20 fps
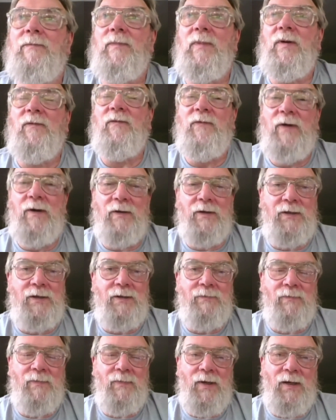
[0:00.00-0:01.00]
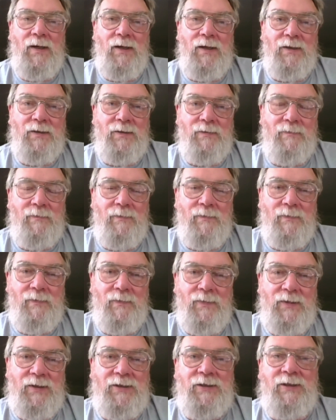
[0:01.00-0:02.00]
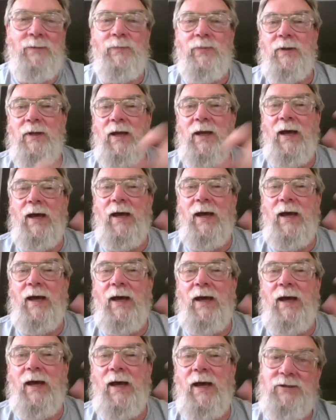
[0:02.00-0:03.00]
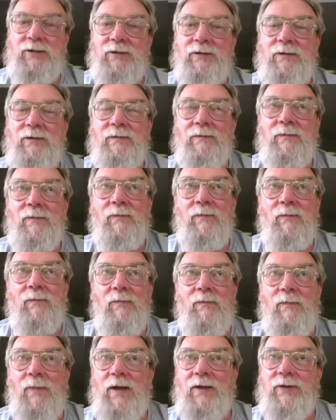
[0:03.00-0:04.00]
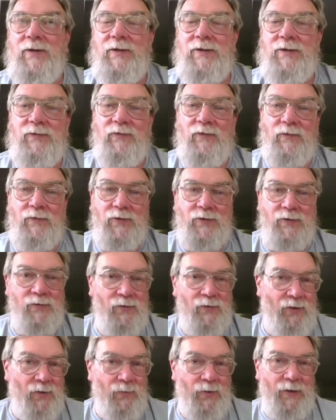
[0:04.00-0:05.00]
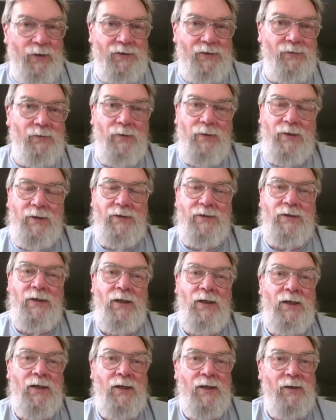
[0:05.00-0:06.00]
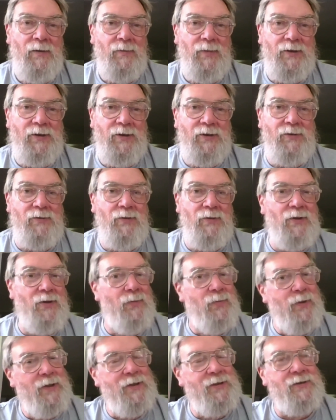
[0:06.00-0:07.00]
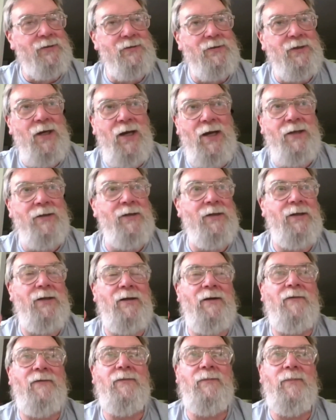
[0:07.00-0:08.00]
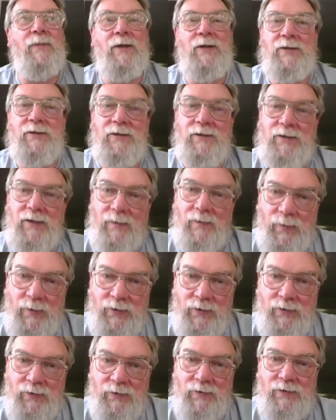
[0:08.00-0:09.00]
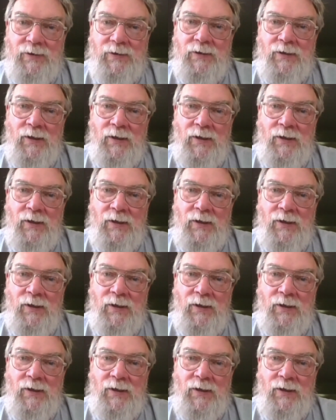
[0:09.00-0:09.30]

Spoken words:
fairly simple additization methods for screw compressor oils. But screw compressors, oddly enough, because the